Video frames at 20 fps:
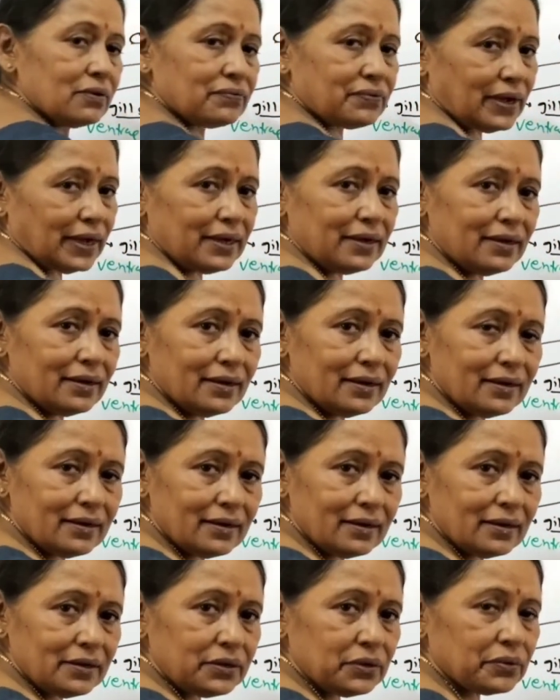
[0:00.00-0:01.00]
Fine.
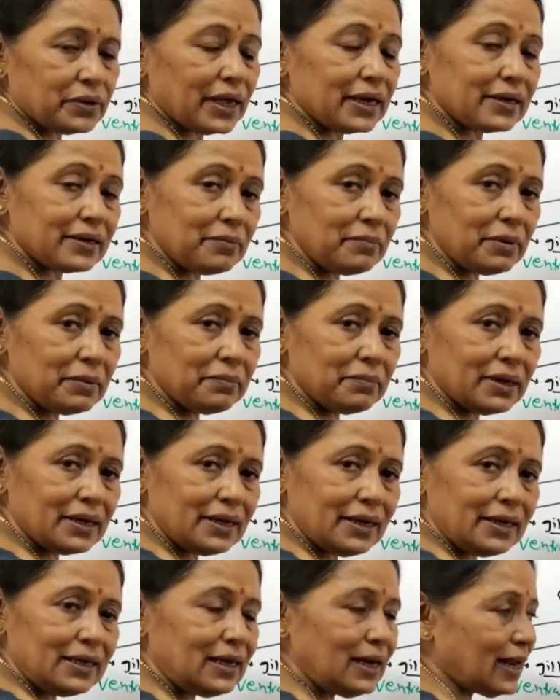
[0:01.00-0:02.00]
You can remember
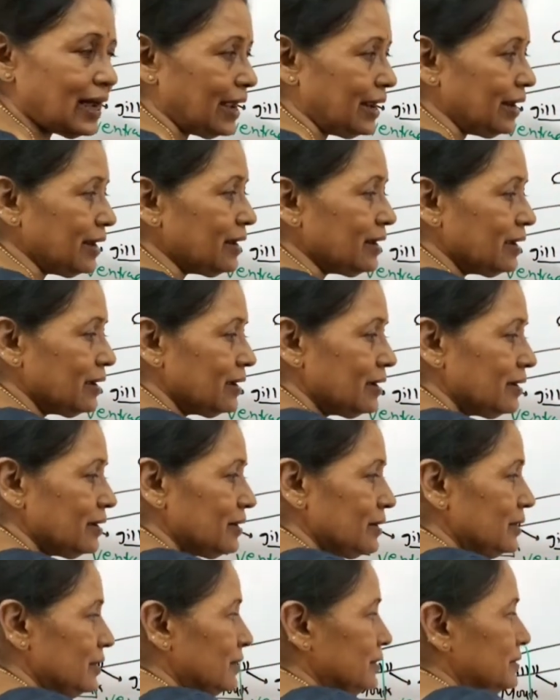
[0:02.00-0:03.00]
it like
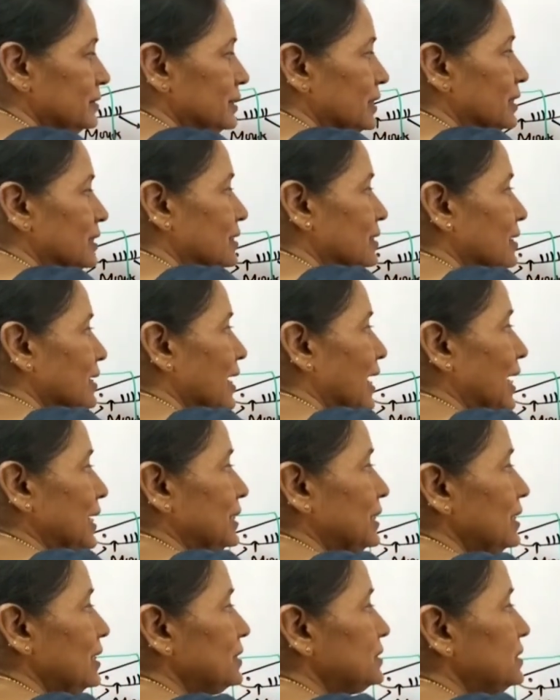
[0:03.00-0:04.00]
the
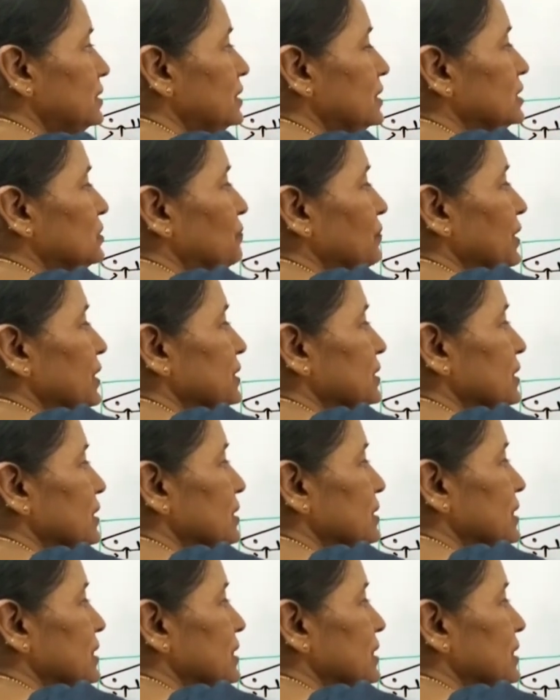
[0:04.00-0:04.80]
cartilaginous fish